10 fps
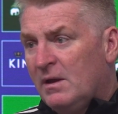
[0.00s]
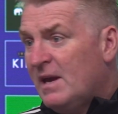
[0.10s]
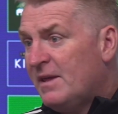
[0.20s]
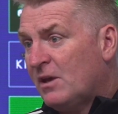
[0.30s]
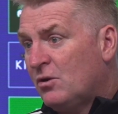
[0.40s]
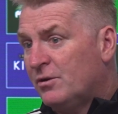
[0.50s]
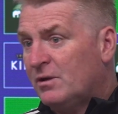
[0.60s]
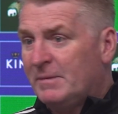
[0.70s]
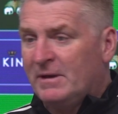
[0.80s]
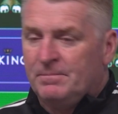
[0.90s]
Yeah, they could.
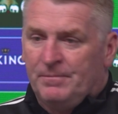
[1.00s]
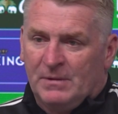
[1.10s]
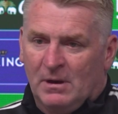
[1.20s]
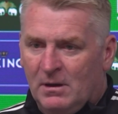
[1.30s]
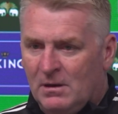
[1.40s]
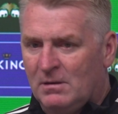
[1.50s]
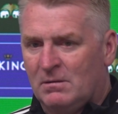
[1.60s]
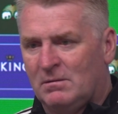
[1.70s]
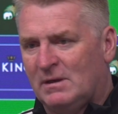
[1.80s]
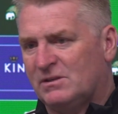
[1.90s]
I mean,
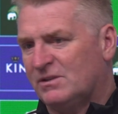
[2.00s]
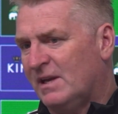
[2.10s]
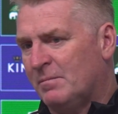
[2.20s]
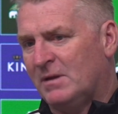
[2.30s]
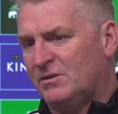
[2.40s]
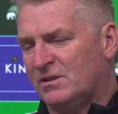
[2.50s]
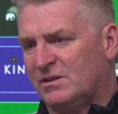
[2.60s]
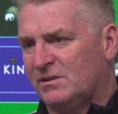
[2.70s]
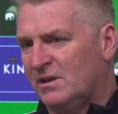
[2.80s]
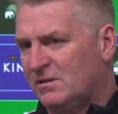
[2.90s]
as I said,
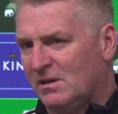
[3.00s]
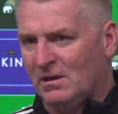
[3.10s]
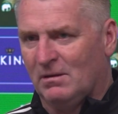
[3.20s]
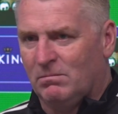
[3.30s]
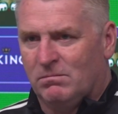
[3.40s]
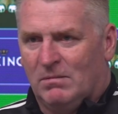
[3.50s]
Manchester City,